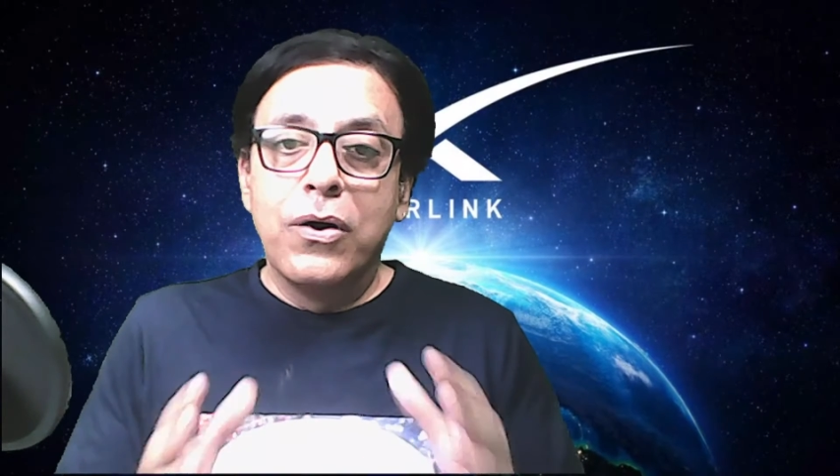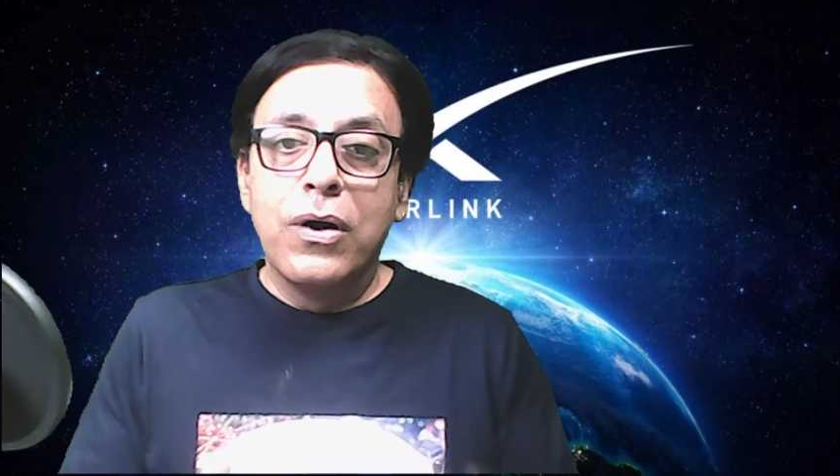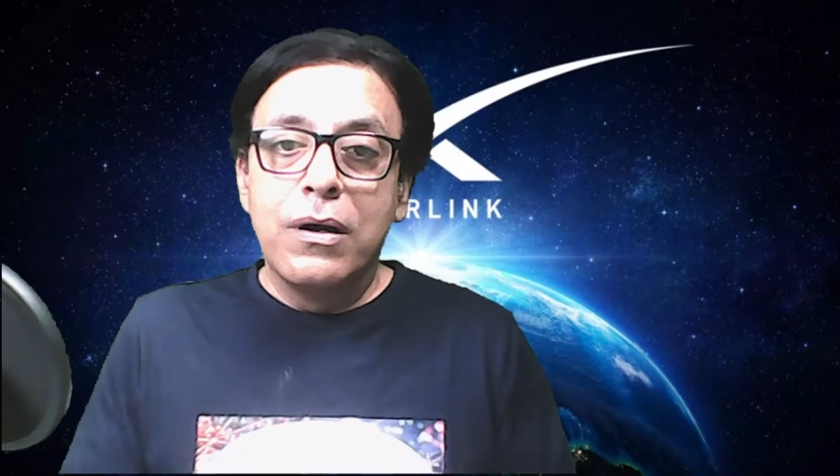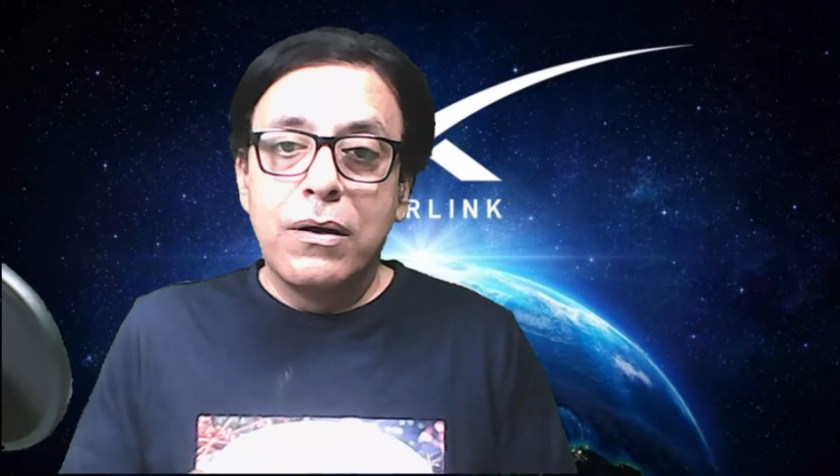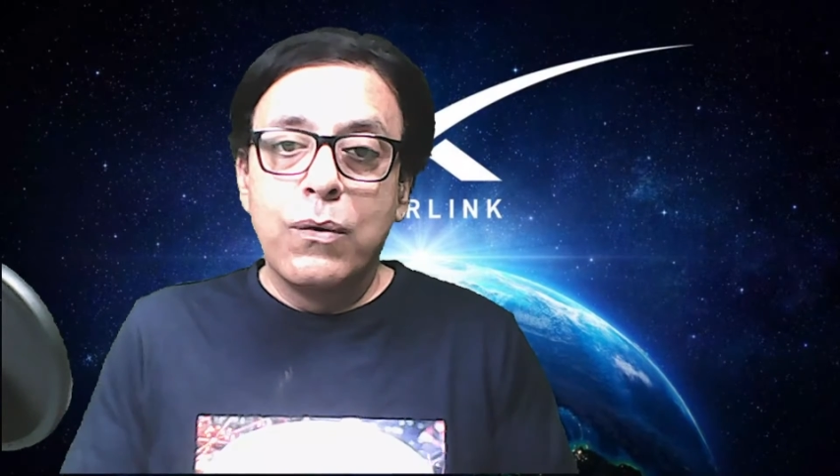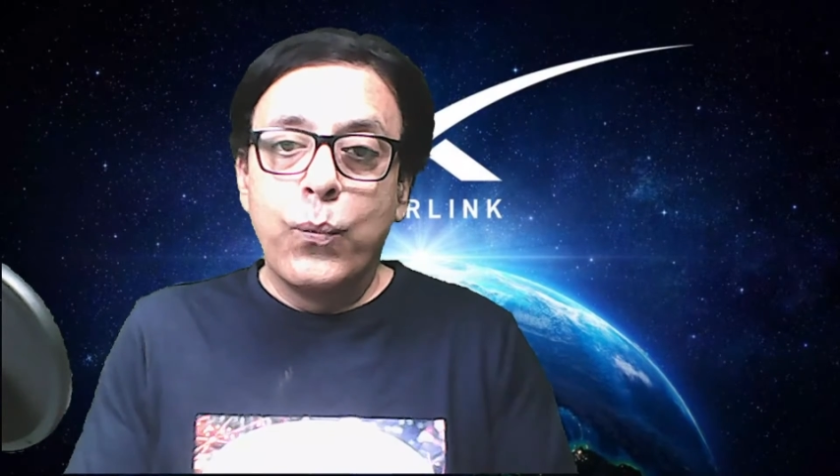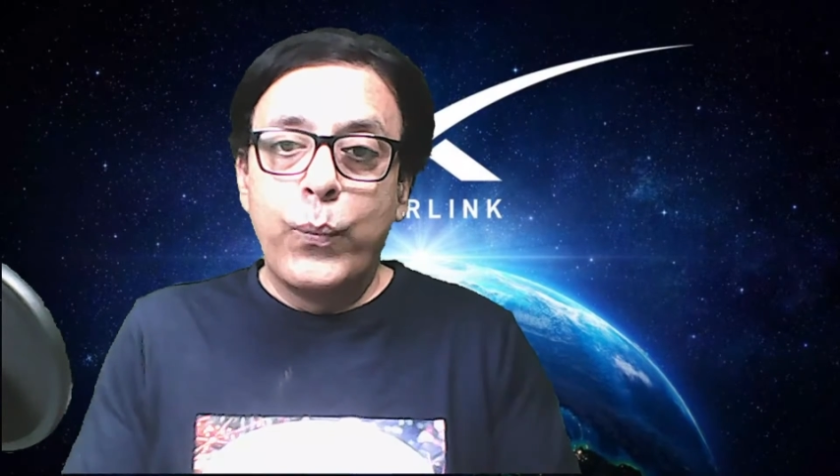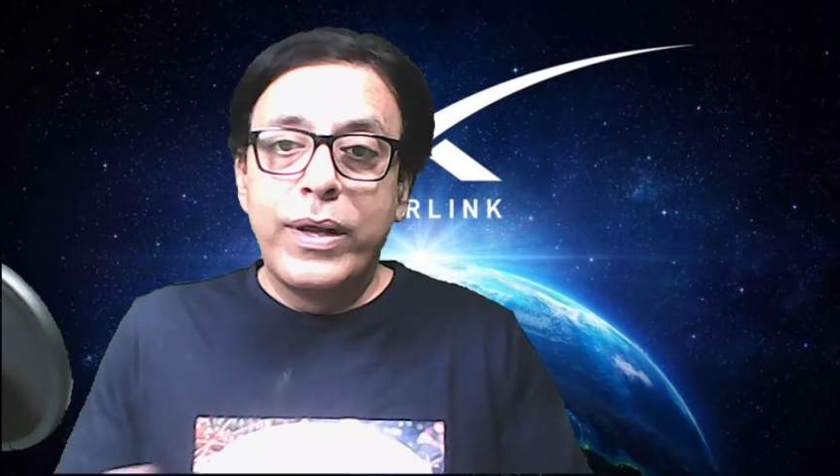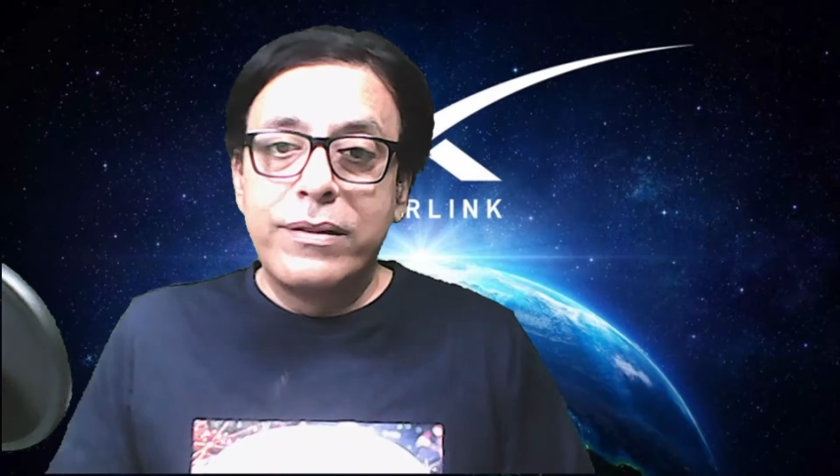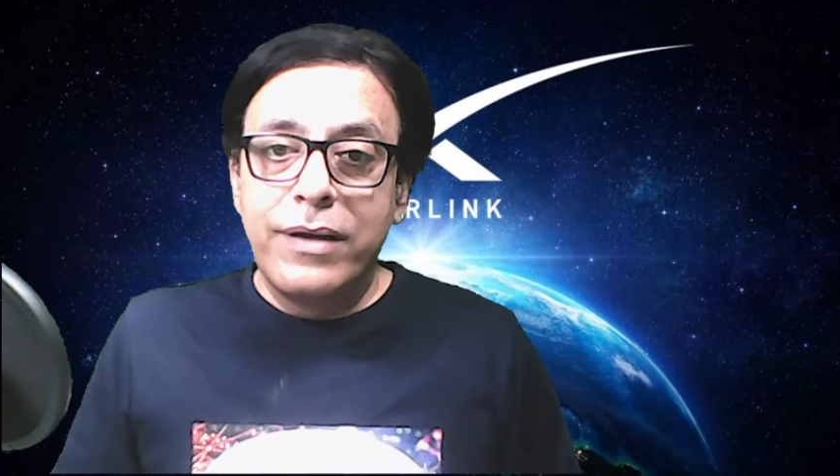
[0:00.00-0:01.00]

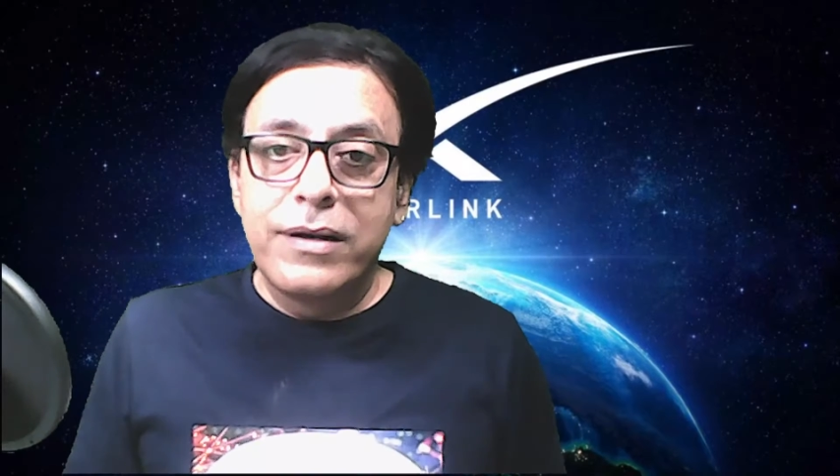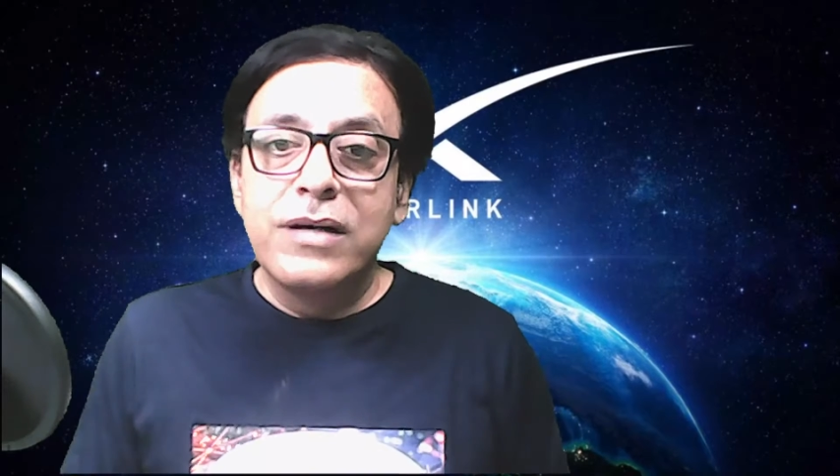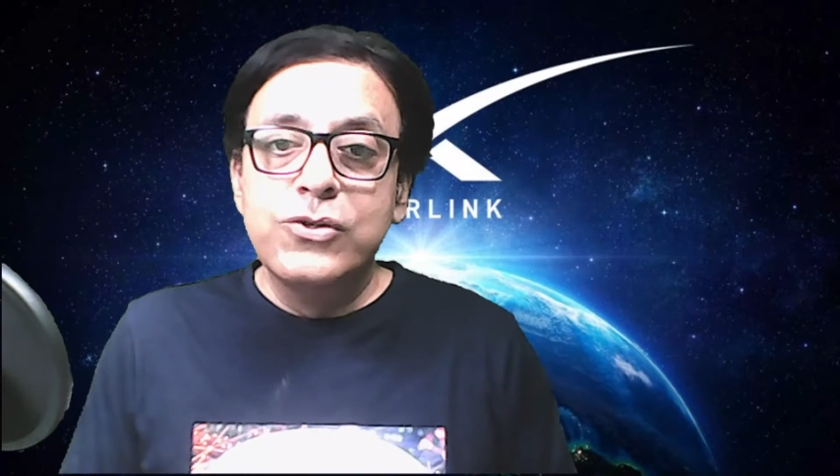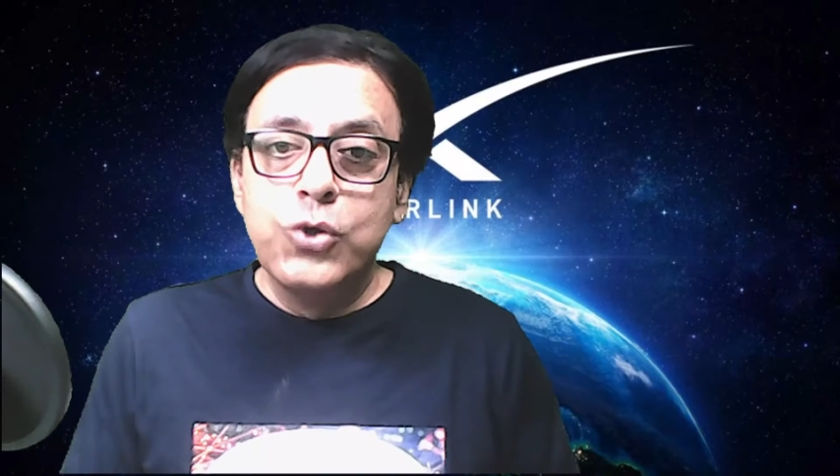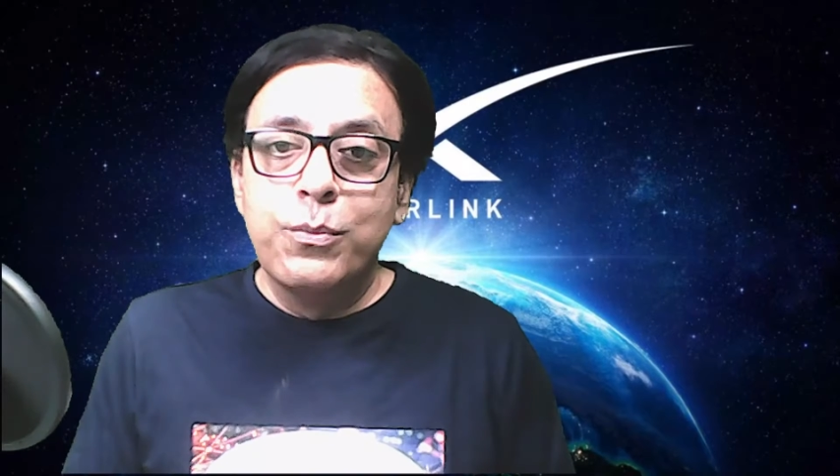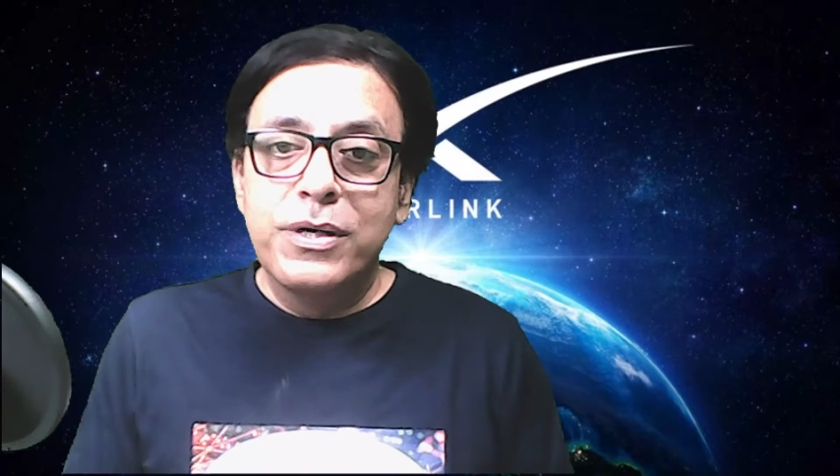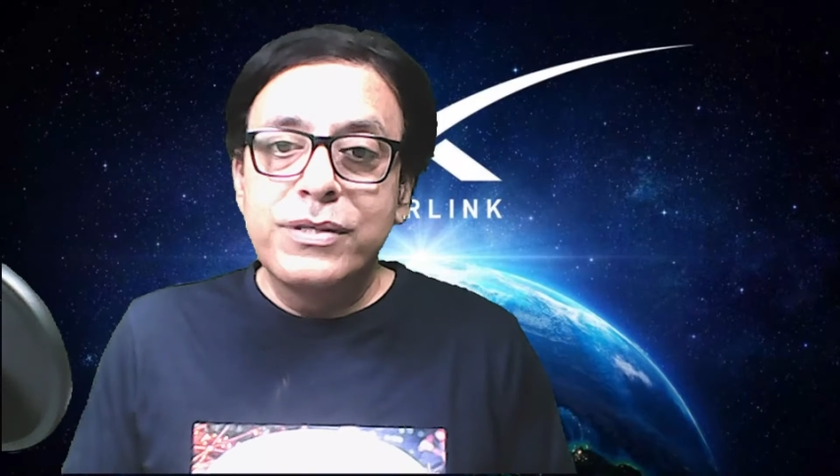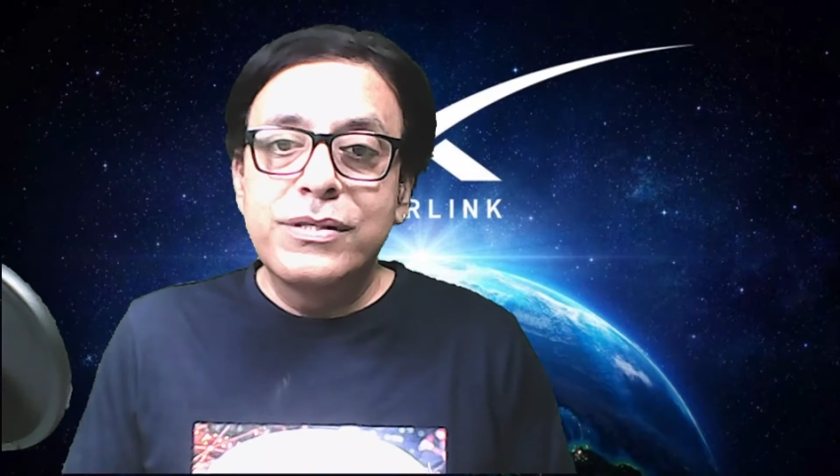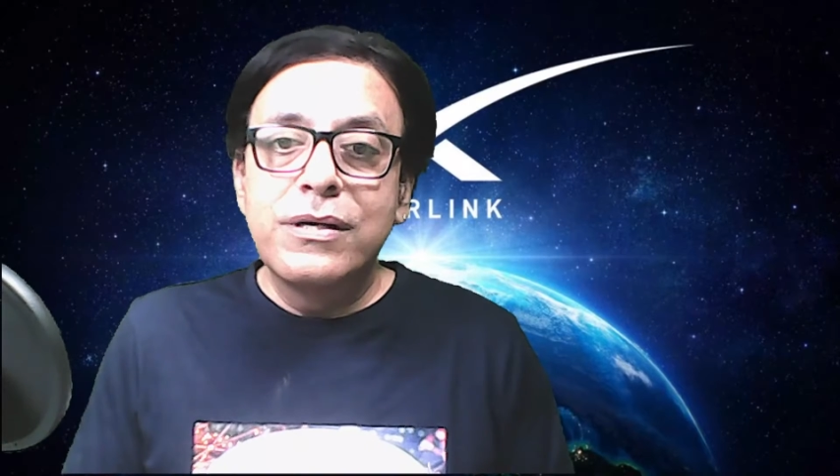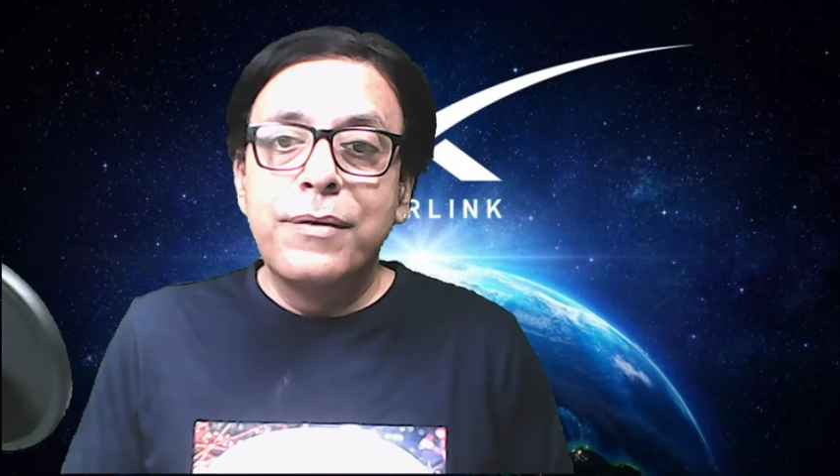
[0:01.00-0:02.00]
with their
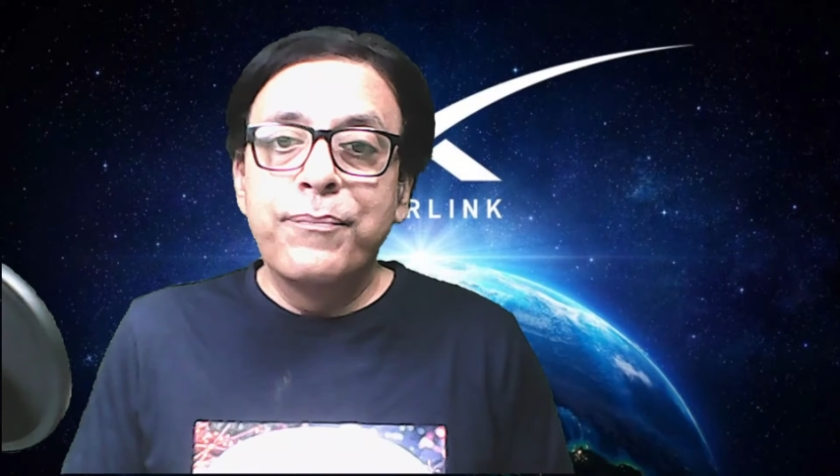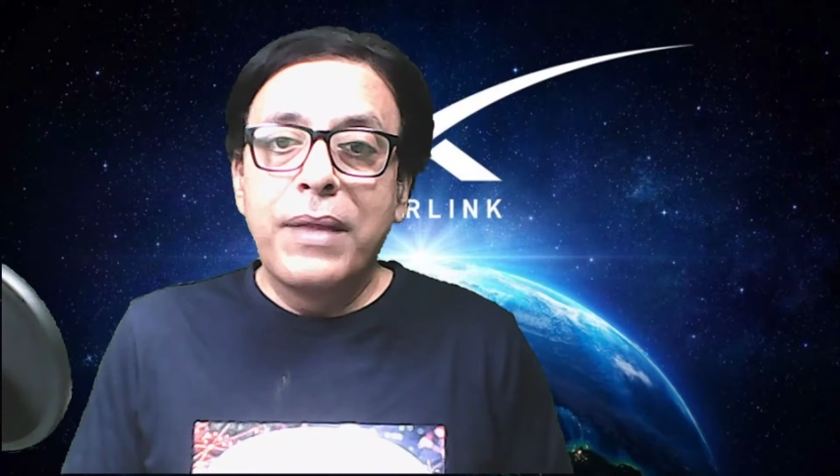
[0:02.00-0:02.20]
consumers.